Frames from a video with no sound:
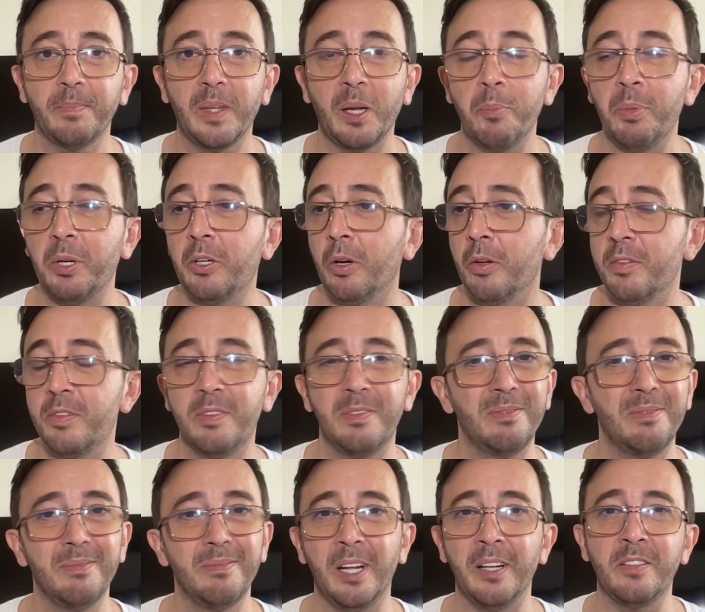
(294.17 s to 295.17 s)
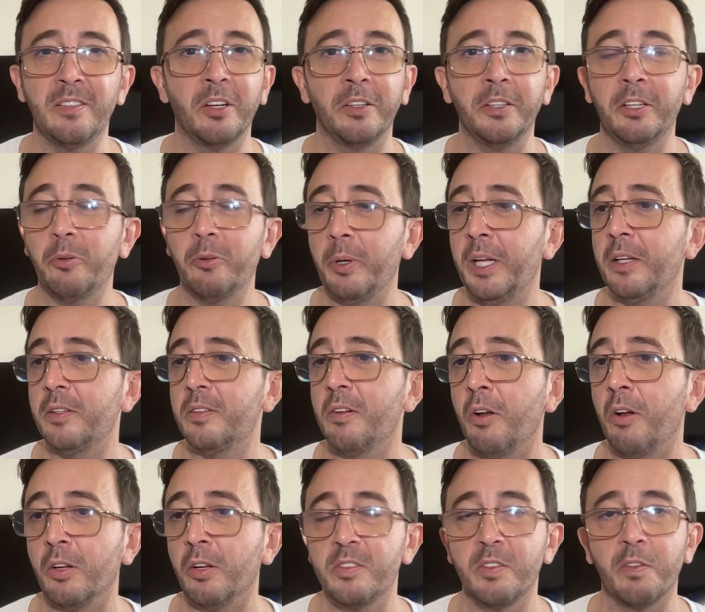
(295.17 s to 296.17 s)
because it's going to create
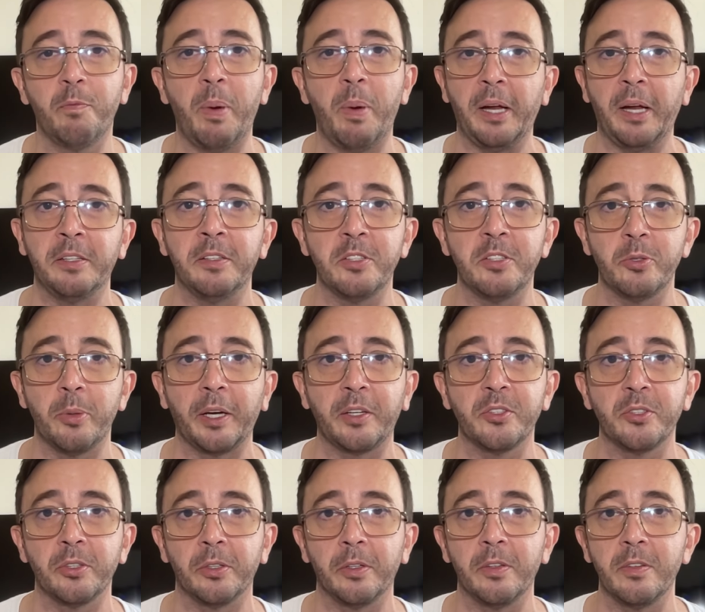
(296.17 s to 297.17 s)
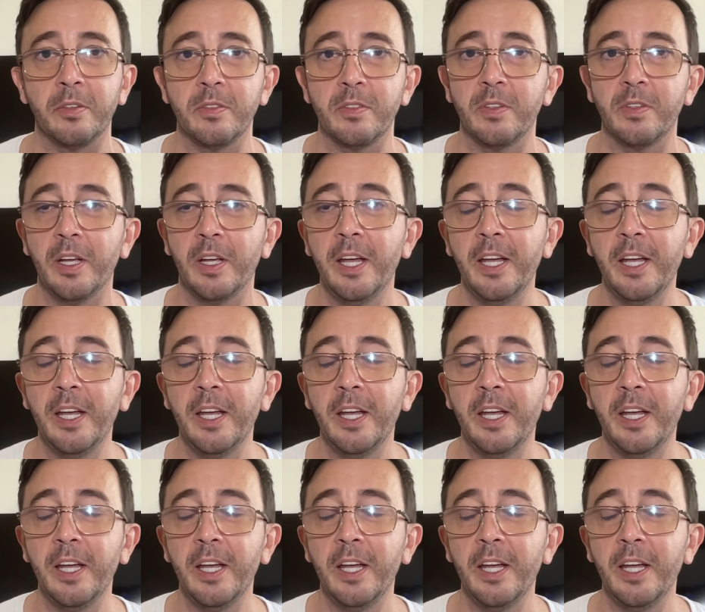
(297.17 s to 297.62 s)
lots of bad interactions.